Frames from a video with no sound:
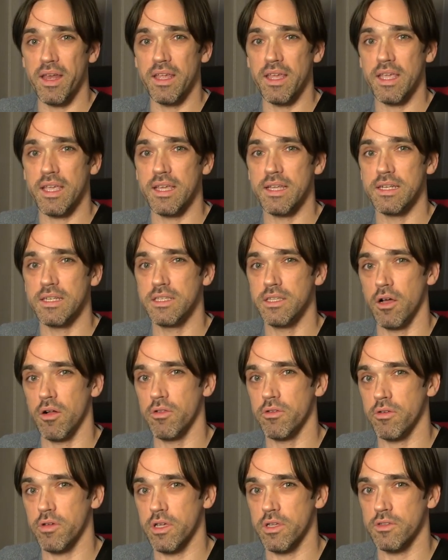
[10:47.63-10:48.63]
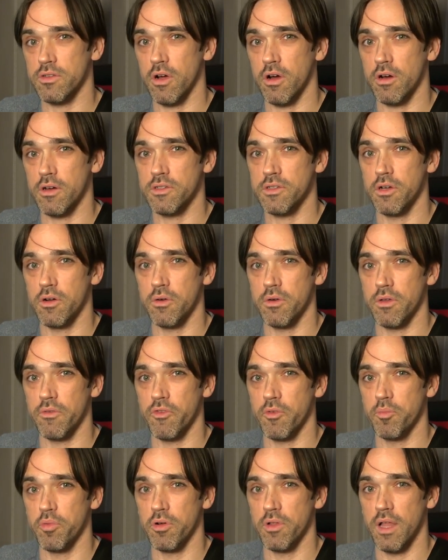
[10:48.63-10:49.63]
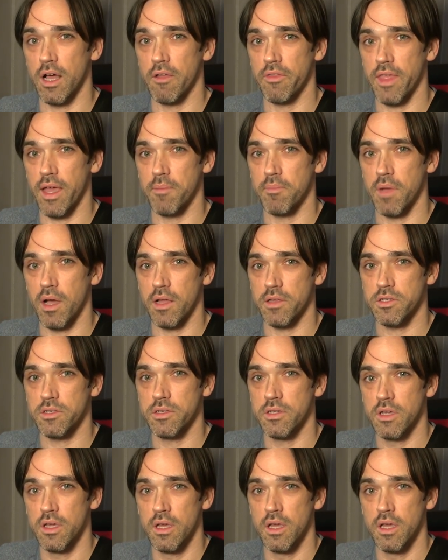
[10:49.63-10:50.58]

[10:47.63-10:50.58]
it can dull your guitar tone if you pull out that much.